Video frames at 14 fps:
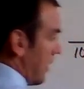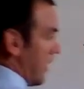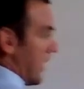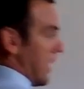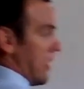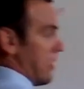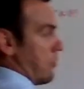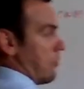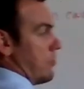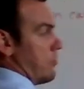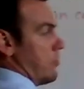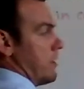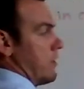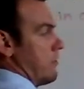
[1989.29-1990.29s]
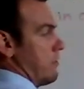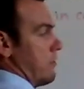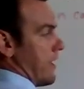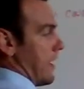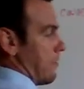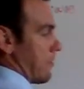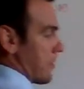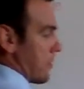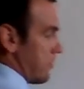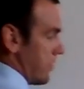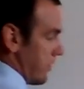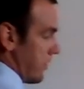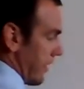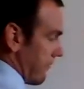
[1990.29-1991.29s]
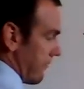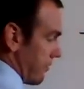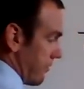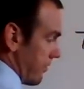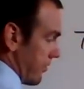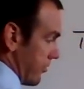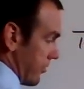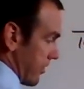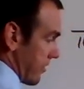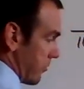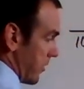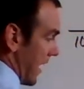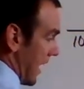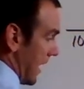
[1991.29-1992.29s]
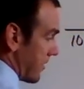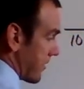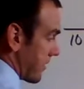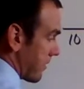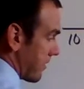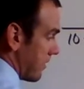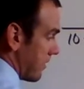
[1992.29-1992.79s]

And when we do that, we're going to be left with just bats.